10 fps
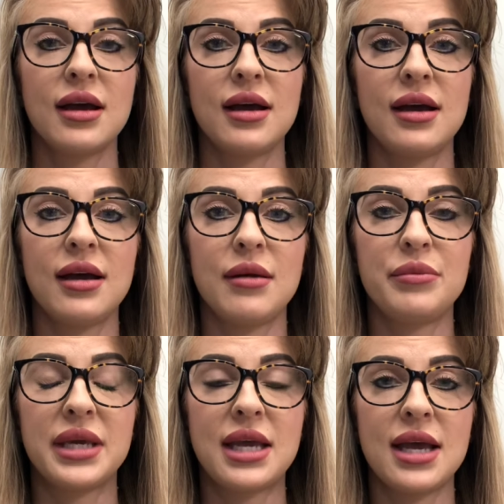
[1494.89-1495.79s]

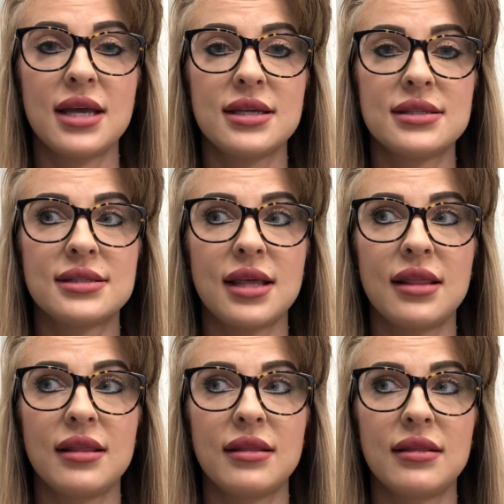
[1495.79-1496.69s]
Because
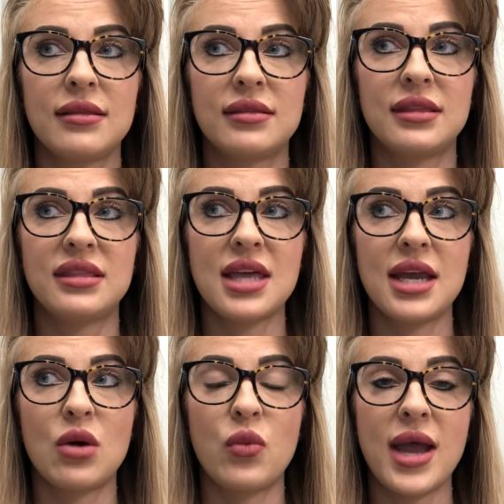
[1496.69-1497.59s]

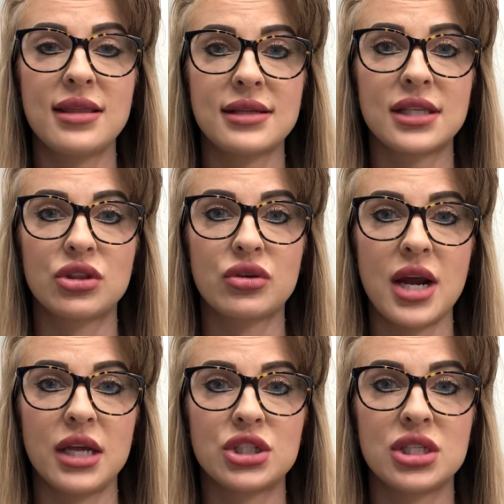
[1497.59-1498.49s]
in a way, that's a
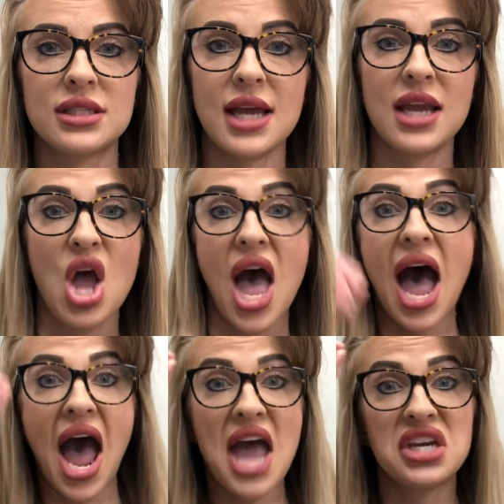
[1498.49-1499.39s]
threat. She's like,
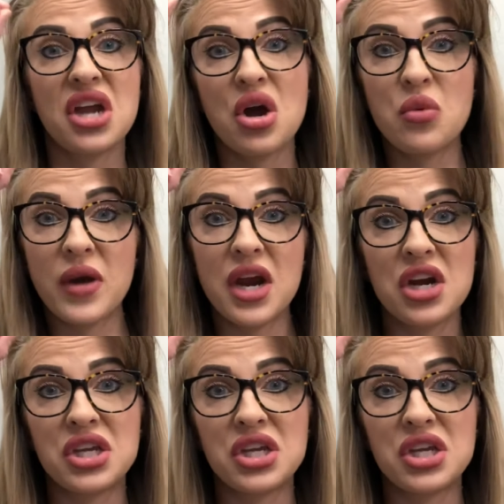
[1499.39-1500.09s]
I know where